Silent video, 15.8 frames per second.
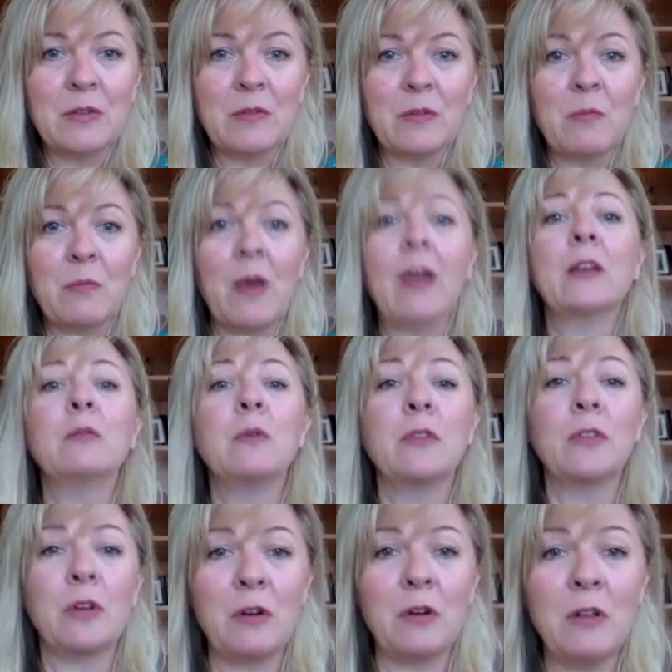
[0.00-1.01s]
the Mind
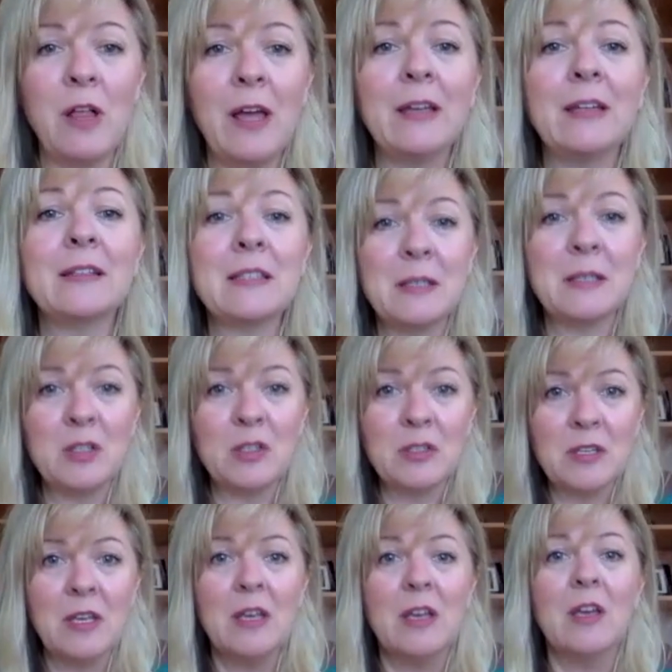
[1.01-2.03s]
with our clients,
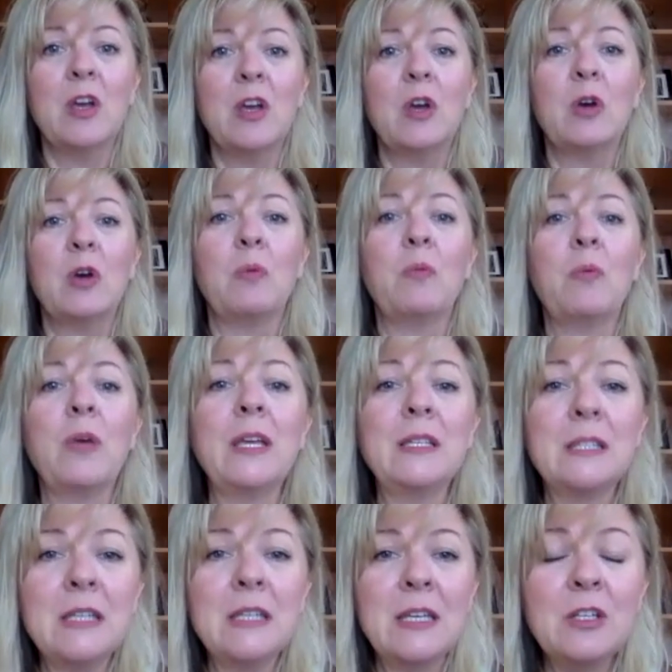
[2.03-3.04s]
is we
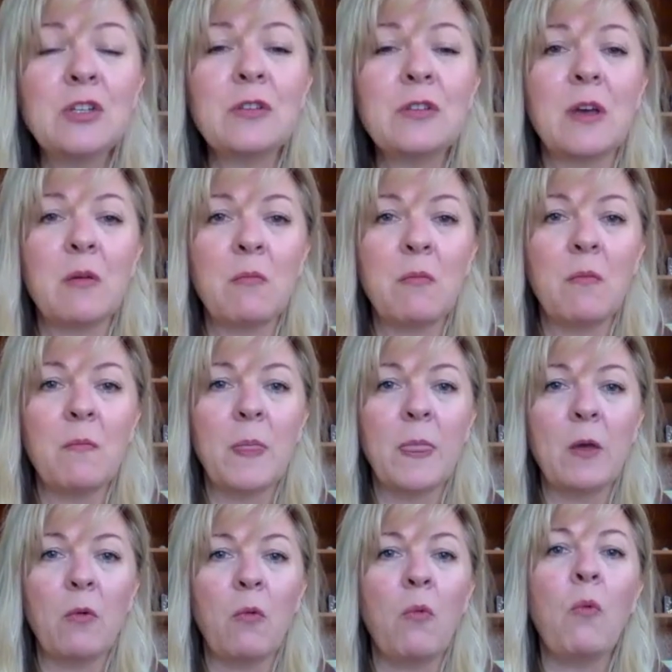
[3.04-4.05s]
teach them
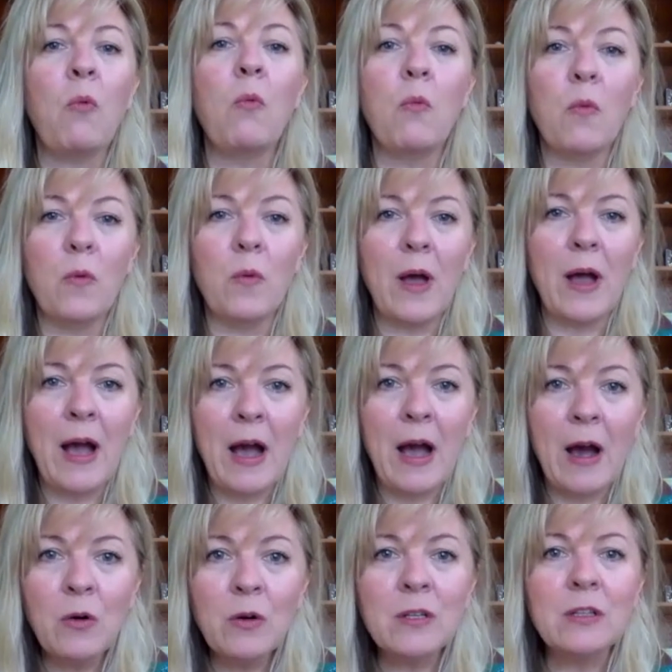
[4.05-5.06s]

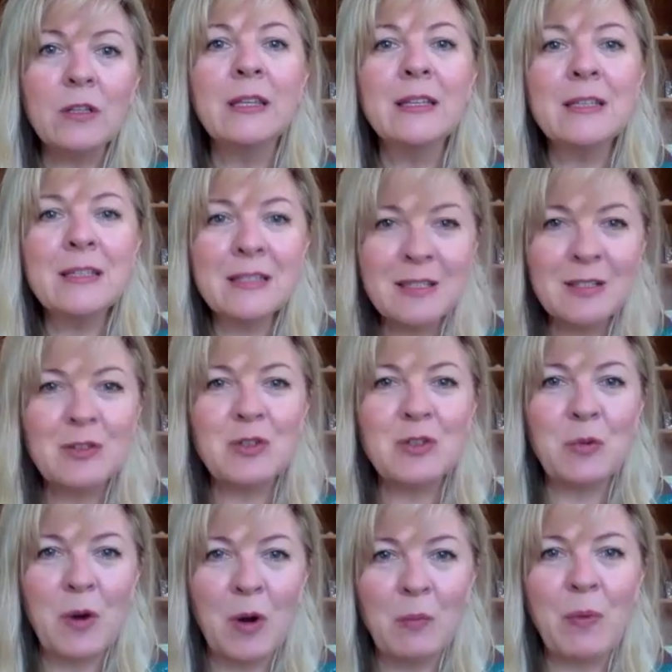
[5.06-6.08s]
how to listen
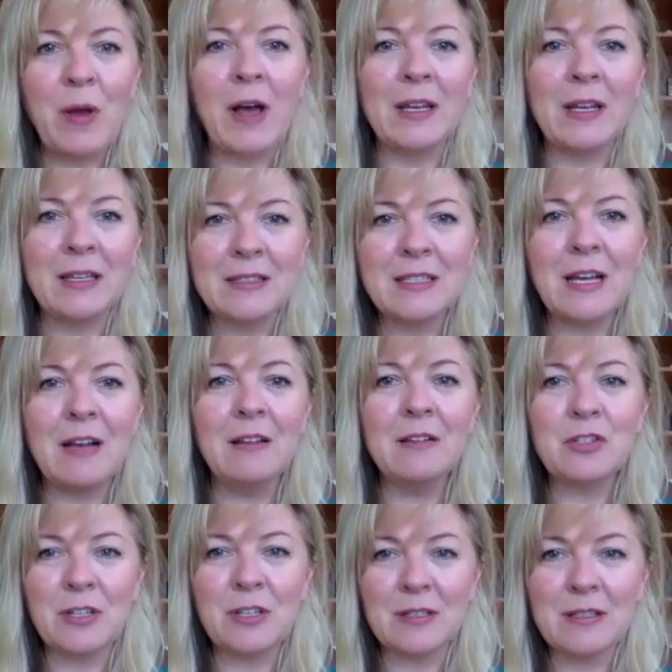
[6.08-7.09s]
to our body
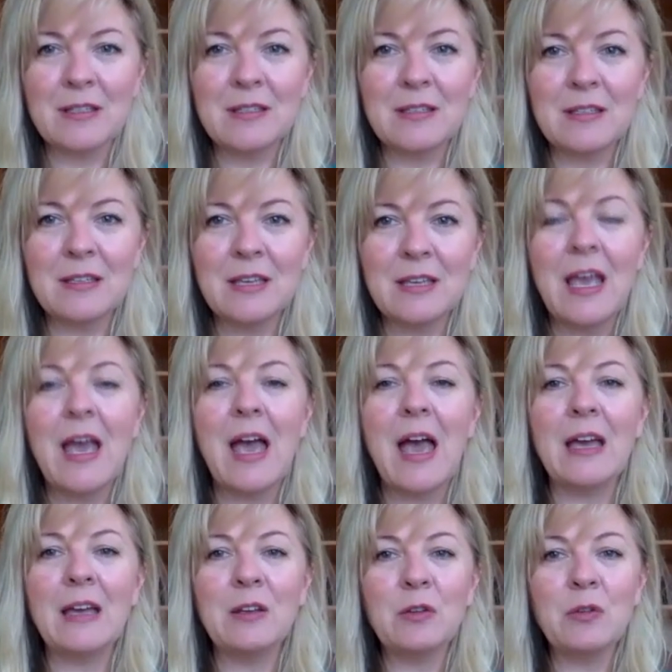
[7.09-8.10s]
intelligence
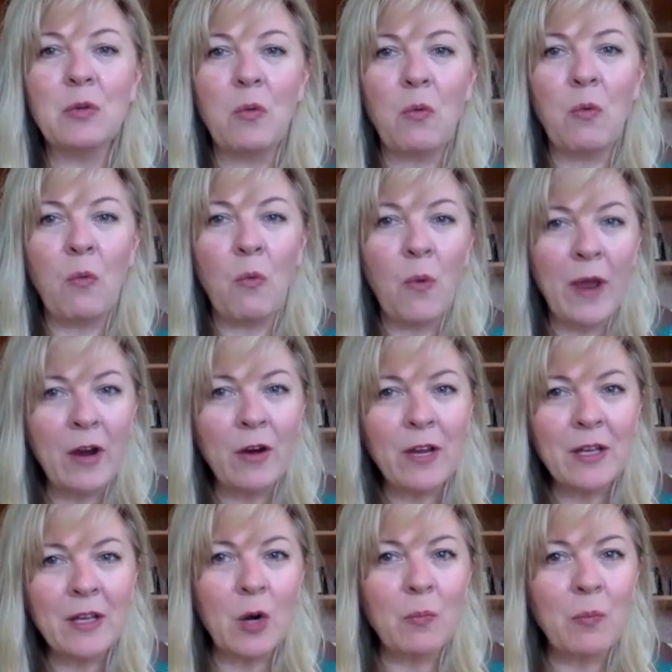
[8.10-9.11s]
and where
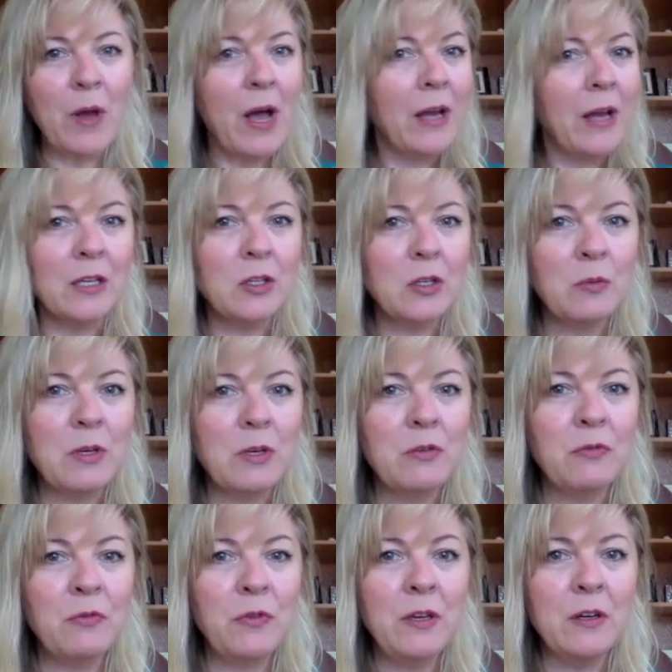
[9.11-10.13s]
in our body do we
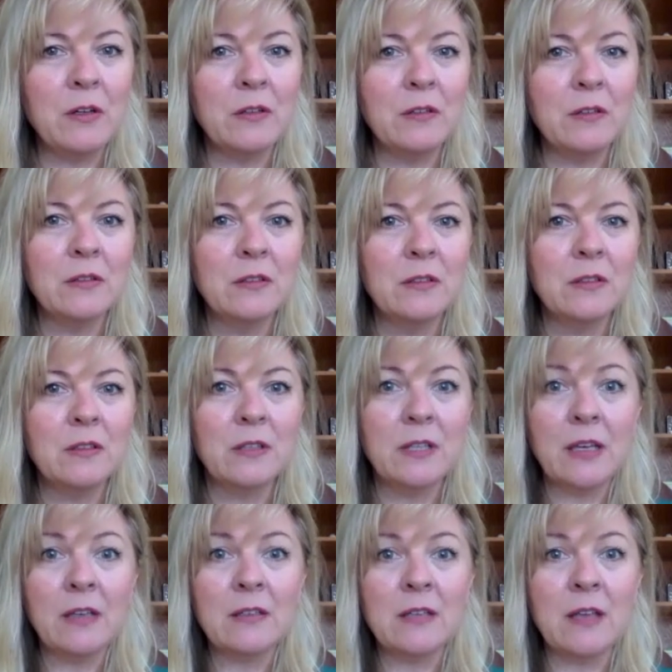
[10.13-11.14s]
feel
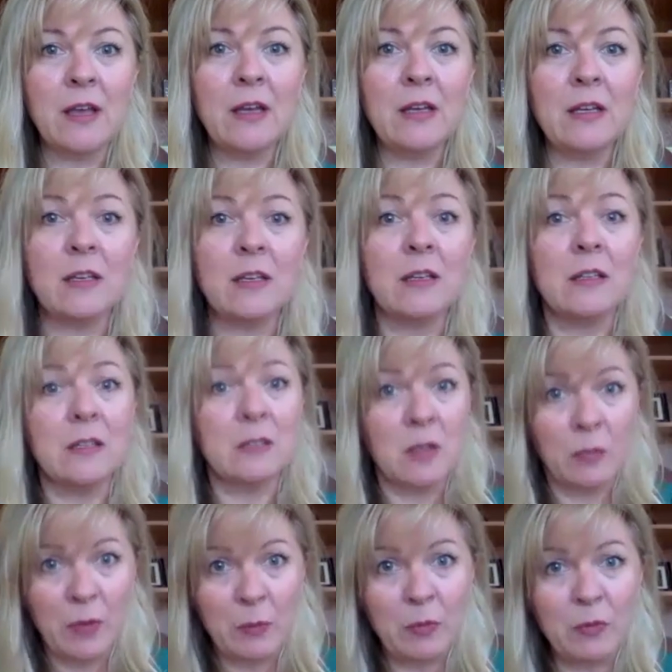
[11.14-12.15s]
the anxiety.
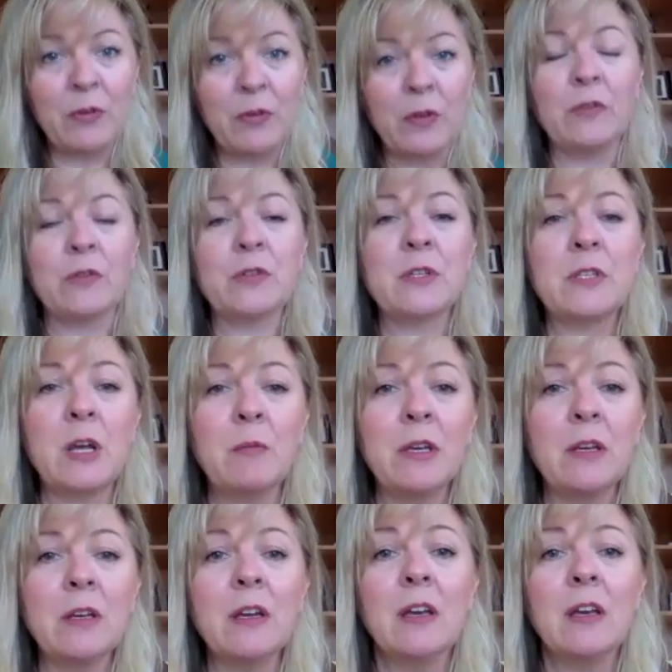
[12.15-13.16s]
Some people feel it in their
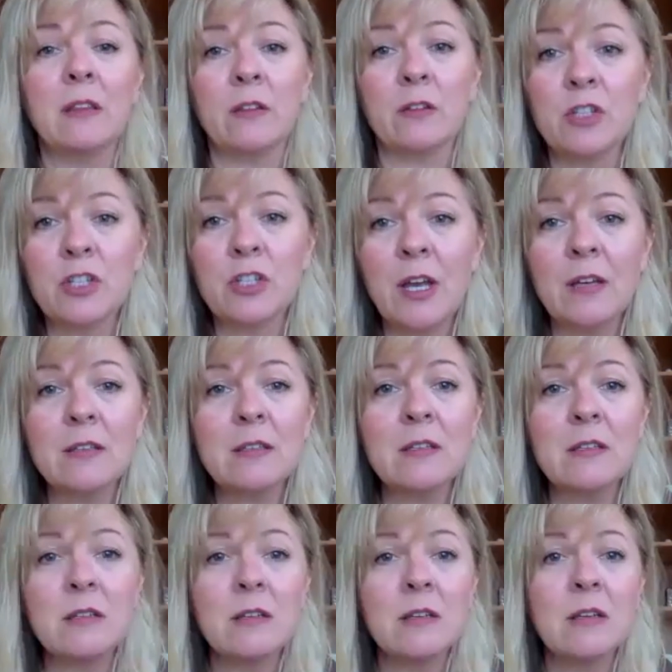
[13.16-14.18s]
stomach, their
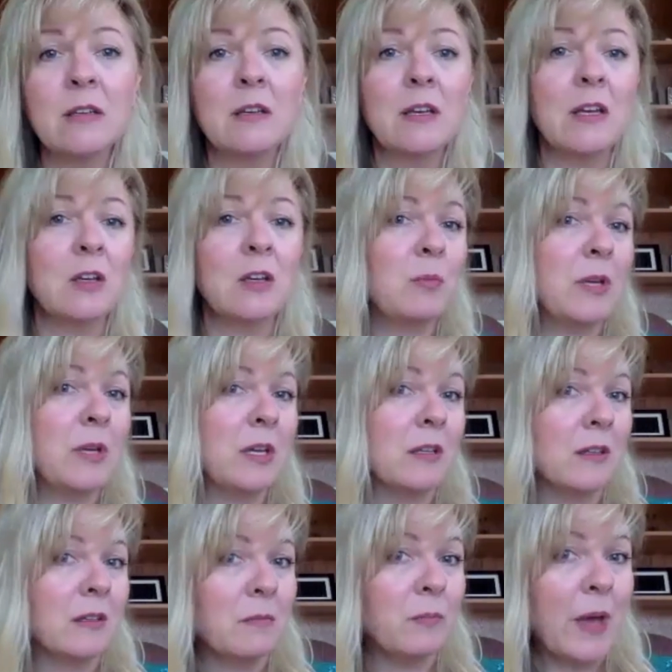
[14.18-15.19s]
chest. It could be
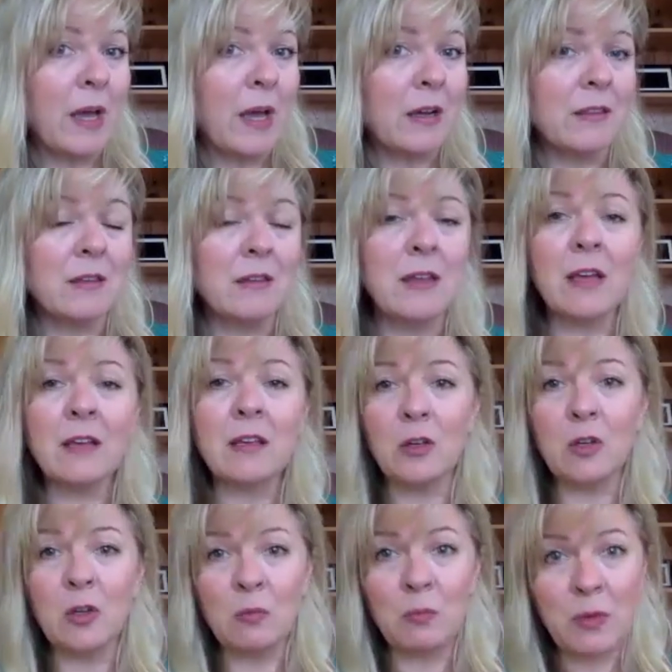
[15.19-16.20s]
in the back of the neck. It
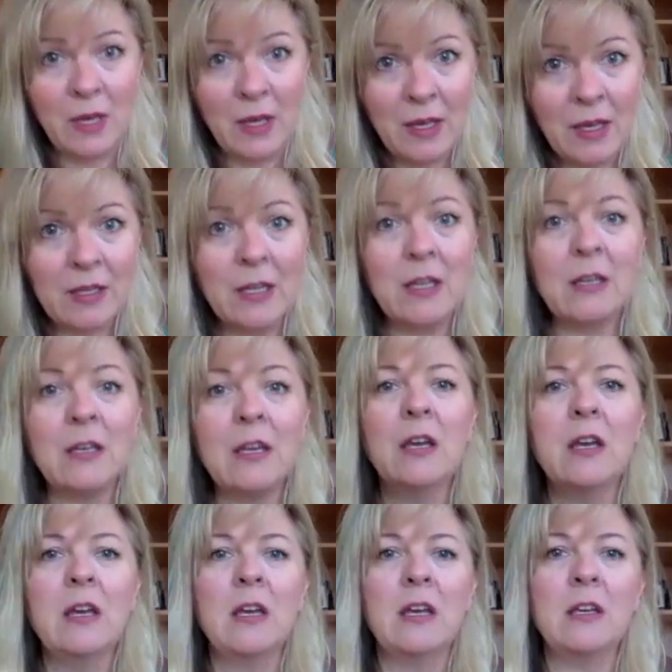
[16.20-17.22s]
could be a headache.
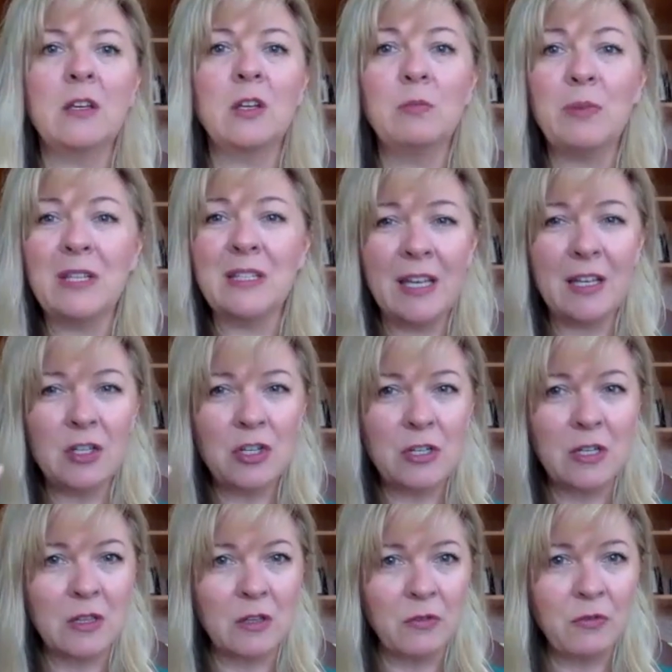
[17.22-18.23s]
It could be
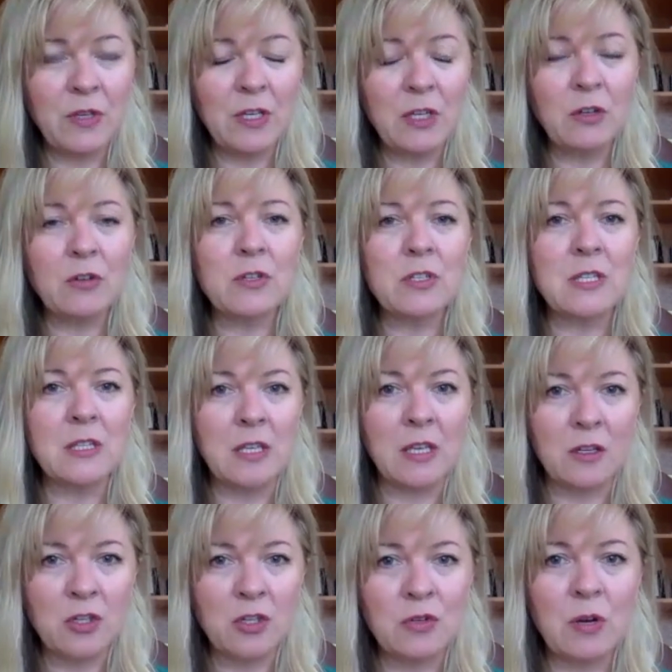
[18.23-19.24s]
tension in the fingers and
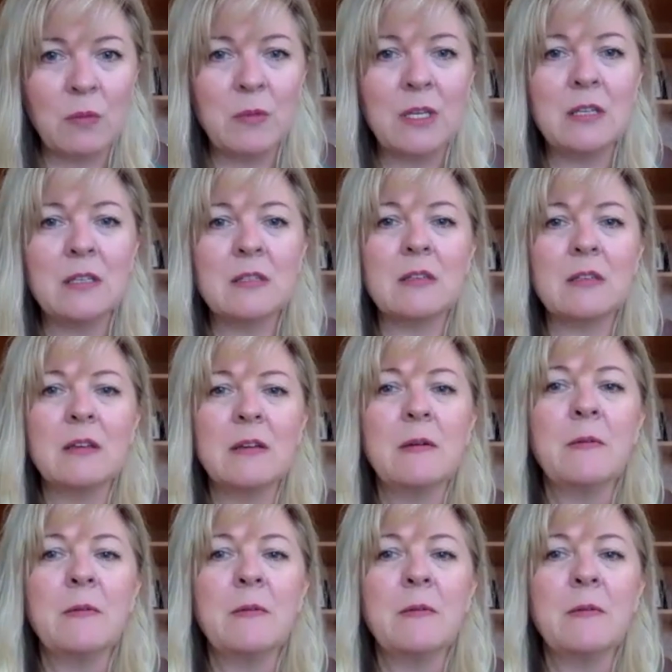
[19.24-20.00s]
the extremities.